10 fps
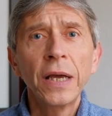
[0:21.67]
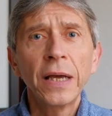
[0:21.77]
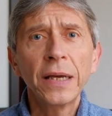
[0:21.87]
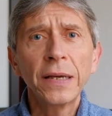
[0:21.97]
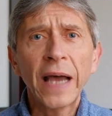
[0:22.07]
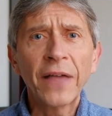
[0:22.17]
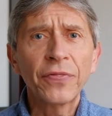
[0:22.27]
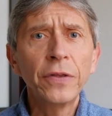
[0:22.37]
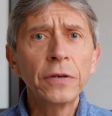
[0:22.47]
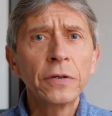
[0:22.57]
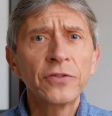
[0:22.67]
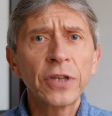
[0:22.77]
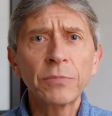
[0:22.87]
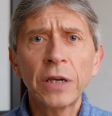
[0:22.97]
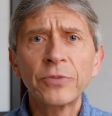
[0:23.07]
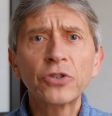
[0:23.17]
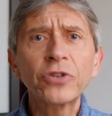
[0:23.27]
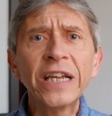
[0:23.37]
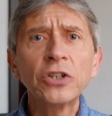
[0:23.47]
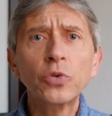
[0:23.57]
at the sometimes
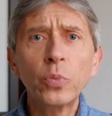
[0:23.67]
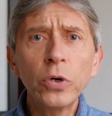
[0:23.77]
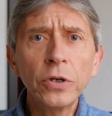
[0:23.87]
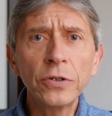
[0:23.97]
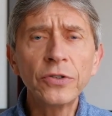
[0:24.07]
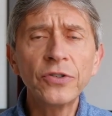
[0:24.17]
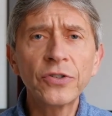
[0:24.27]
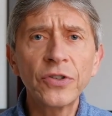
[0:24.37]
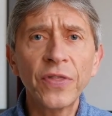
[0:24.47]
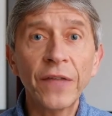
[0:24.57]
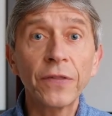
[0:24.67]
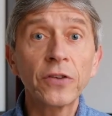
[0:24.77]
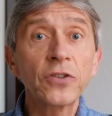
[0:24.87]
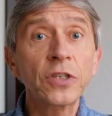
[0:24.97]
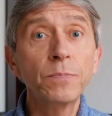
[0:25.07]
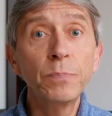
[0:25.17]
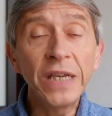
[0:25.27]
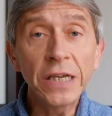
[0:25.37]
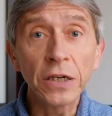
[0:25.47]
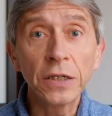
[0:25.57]
strange words that the
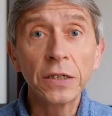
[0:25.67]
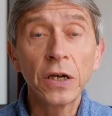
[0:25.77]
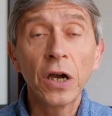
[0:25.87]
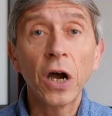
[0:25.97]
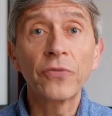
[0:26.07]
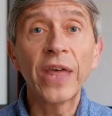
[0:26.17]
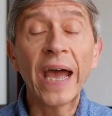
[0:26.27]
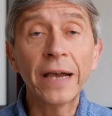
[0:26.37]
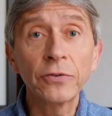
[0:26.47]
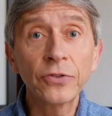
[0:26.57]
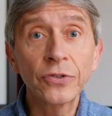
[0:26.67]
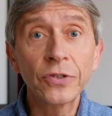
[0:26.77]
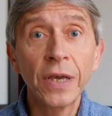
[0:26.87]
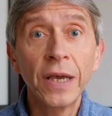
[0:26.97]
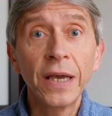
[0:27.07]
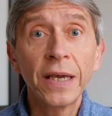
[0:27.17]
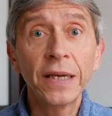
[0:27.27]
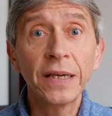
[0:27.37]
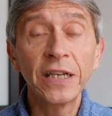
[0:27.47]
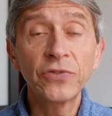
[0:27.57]
Speaker of the House
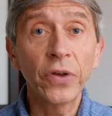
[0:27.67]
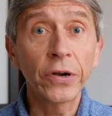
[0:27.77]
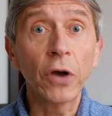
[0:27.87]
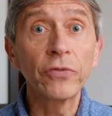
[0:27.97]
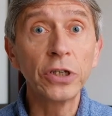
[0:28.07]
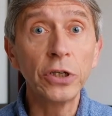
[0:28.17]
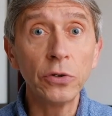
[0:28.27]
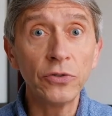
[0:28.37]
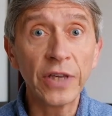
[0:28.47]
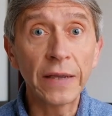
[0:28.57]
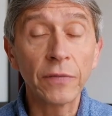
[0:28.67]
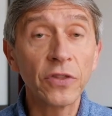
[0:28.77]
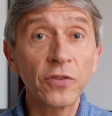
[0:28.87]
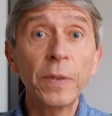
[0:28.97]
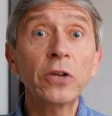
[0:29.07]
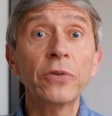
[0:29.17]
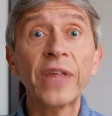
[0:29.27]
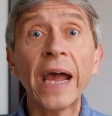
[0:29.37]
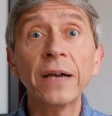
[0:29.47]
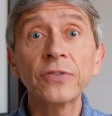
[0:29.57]
is very often using. The Speaker of the
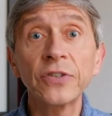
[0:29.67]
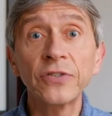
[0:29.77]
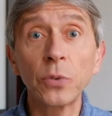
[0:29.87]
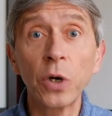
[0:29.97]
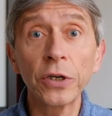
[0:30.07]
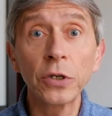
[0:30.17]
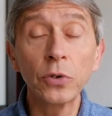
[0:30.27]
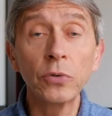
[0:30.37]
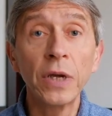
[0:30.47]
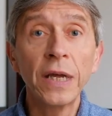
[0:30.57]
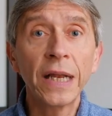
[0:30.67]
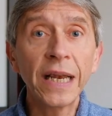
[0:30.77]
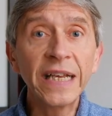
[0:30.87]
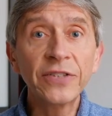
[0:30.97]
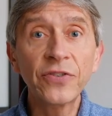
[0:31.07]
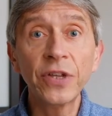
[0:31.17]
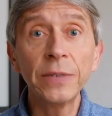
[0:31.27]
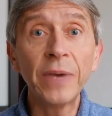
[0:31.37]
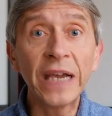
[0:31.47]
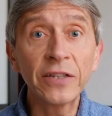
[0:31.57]
House is the one who leads the
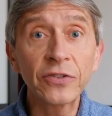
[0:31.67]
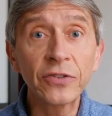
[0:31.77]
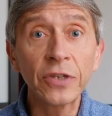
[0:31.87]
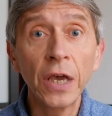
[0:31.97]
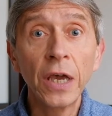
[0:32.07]
debates,